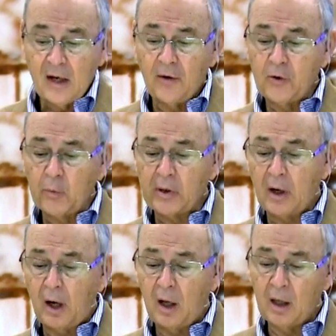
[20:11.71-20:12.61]
Now, if you
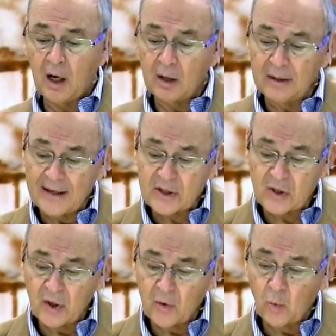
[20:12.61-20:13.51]
recall our
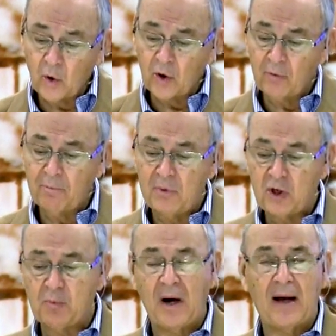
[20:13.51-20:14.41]
lesson on the word
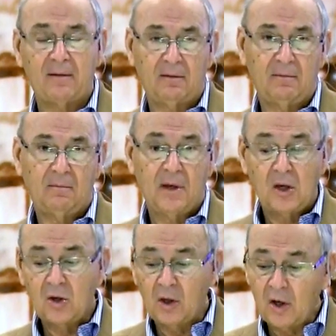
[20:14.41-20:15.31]
mishpat,
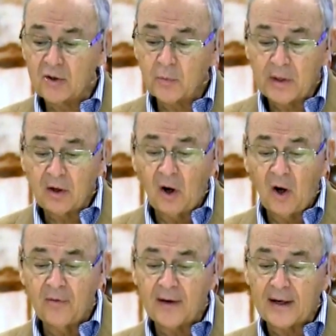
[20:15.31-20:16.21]
you'll also
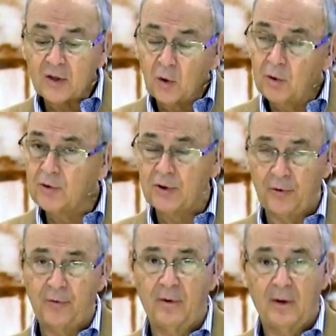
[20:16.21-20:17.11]
recall that I told
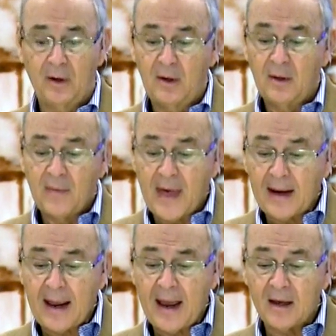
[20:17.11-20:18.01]
you
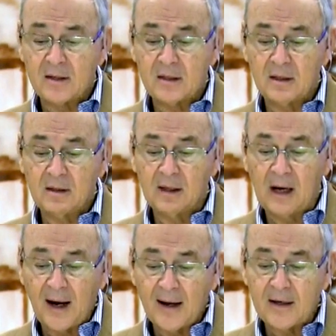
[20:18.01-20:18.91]
that as
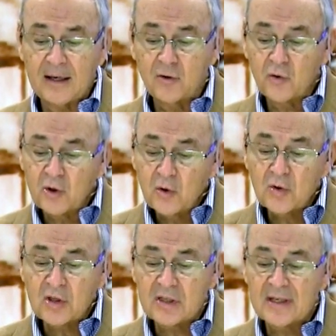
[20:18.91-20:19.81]
God
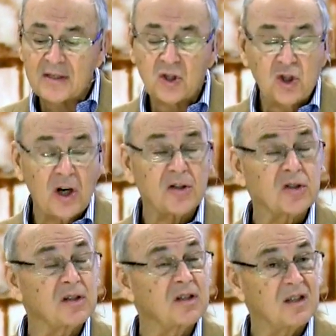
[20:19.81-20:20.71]
introduces his
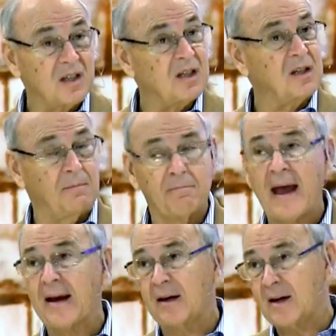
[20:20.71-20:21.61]
justice system
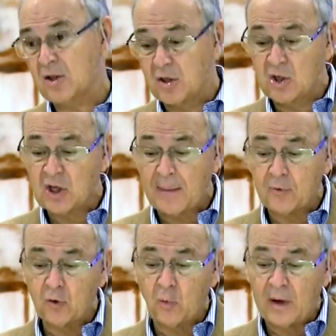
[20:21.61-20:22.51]
back in Exodus
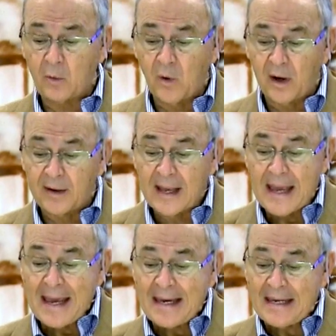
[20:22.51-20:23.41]
chapter 21,
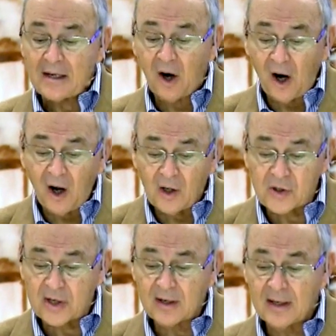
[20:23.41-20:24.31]
he
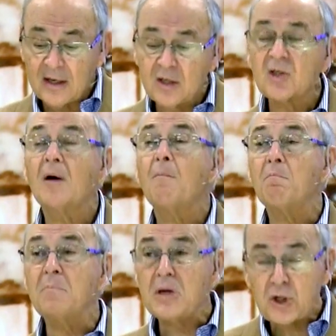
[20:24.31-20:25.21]
calls it his
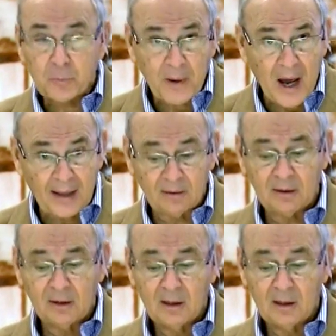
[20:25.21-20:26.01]
mishpat,